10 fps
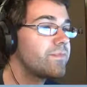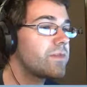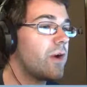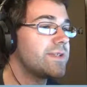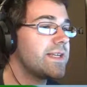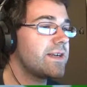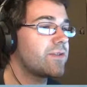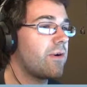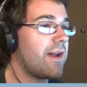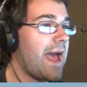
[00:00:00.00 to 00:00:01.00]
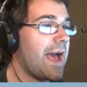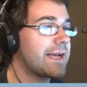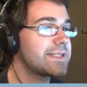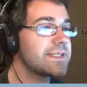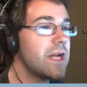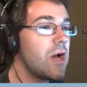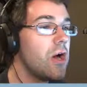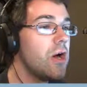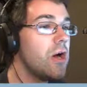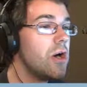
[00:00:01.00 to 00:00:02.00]
Oh, is he gonna throw an axe?
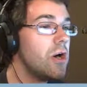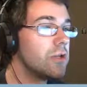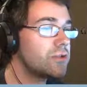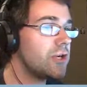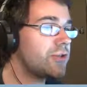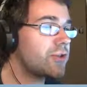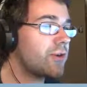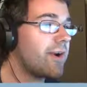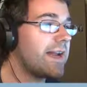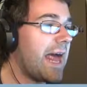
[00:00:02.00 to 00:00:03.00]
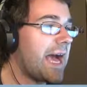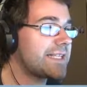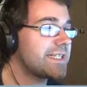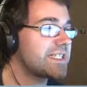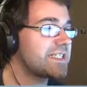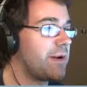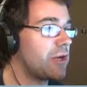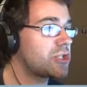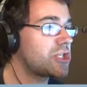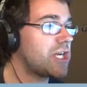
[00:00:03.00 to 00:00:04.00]
Dude, you're throwing an axe at a small
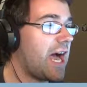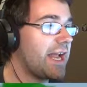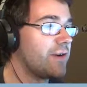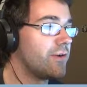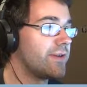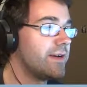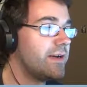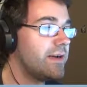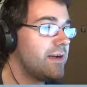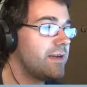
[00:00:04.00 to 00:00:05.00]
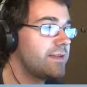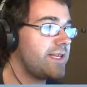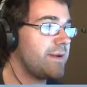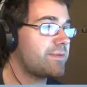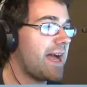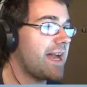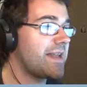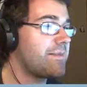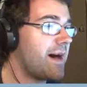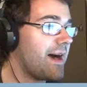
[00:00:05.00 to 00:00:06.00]
child! Keep that
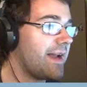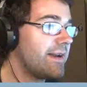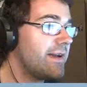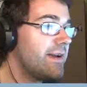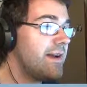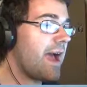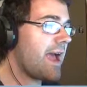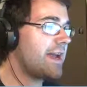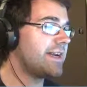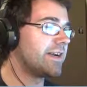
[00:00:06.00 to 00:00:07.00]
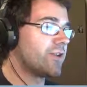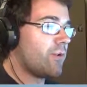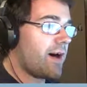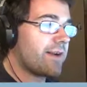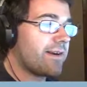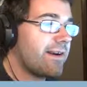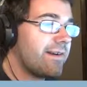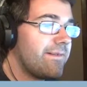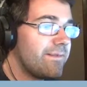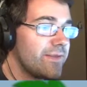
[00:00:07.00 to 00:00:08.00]
in mind! And into the water!
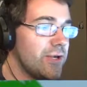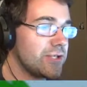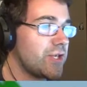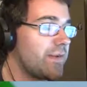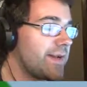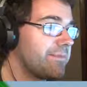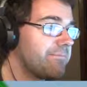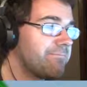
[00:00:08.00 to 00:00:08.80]
You deserved it.